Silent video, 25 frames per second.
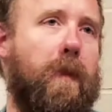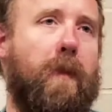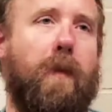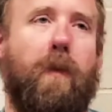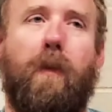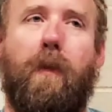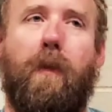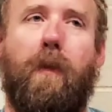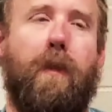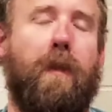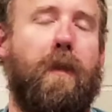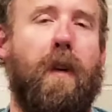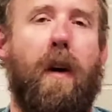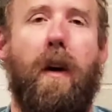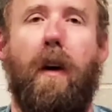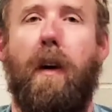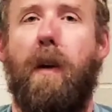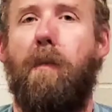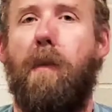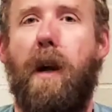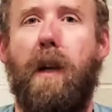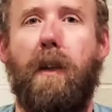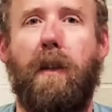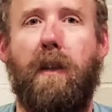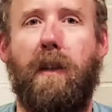let's talk
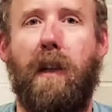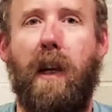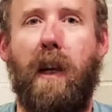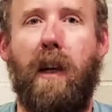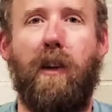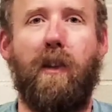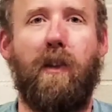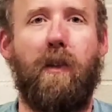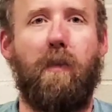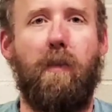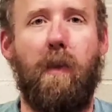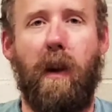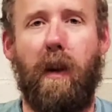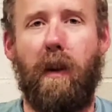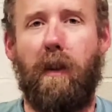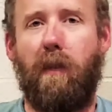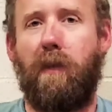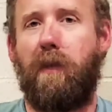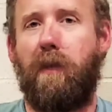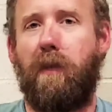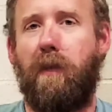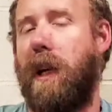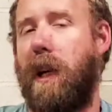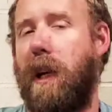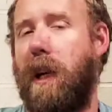about a salesman. If
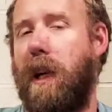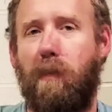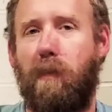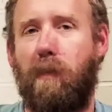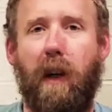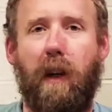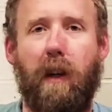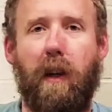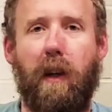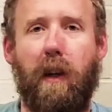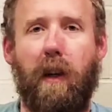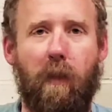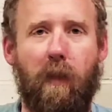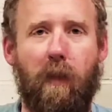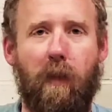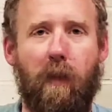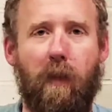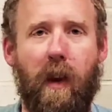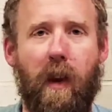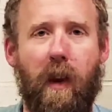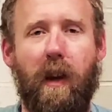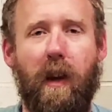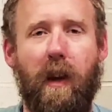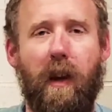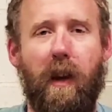a salesman comes
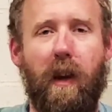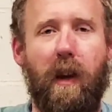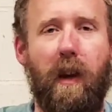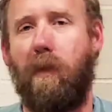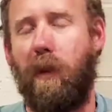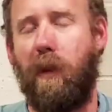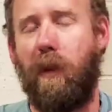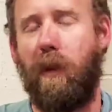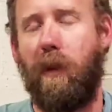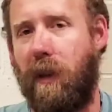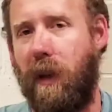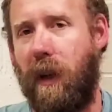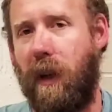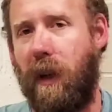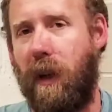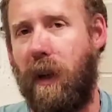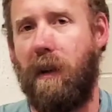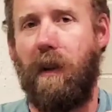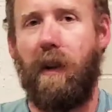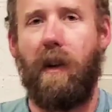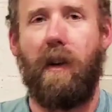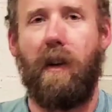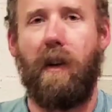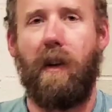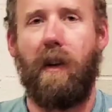in, he's
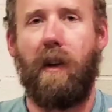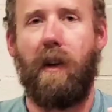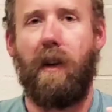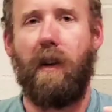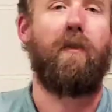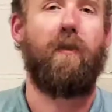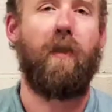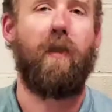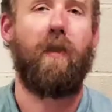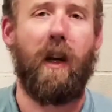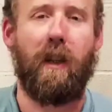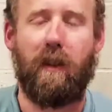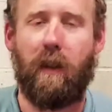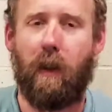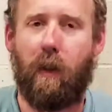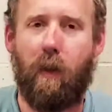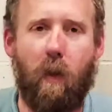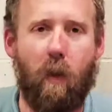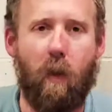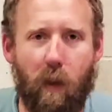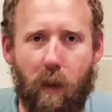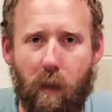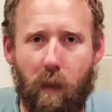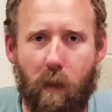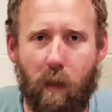pushy, he tries to
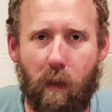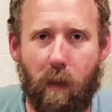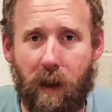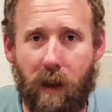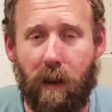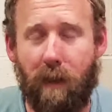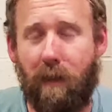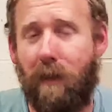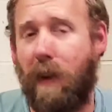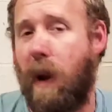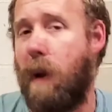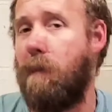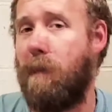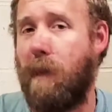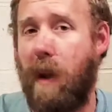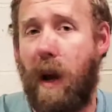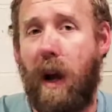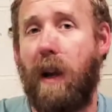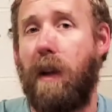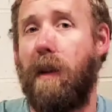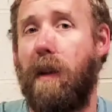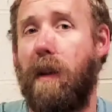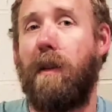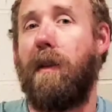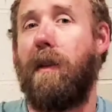corner me. If I
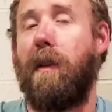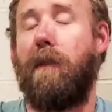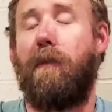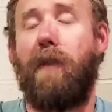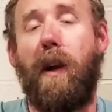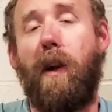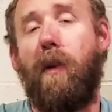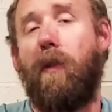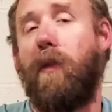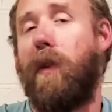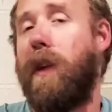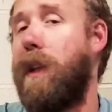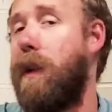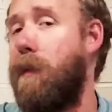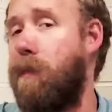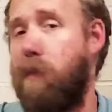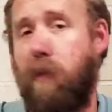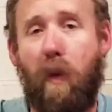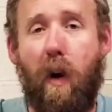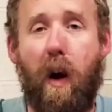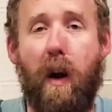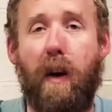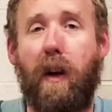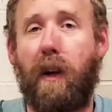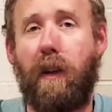don't need the
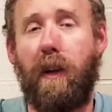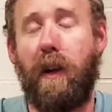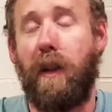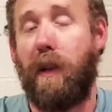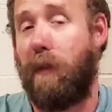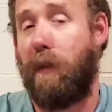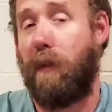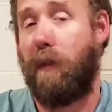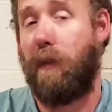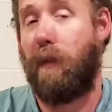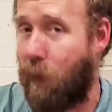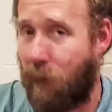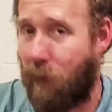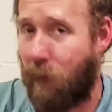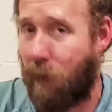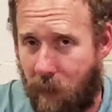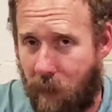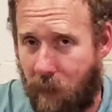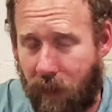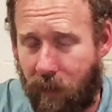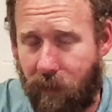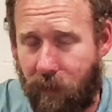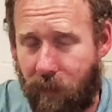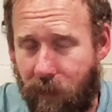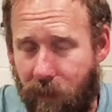product in the first
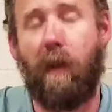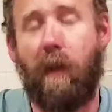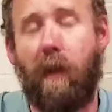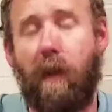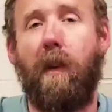place,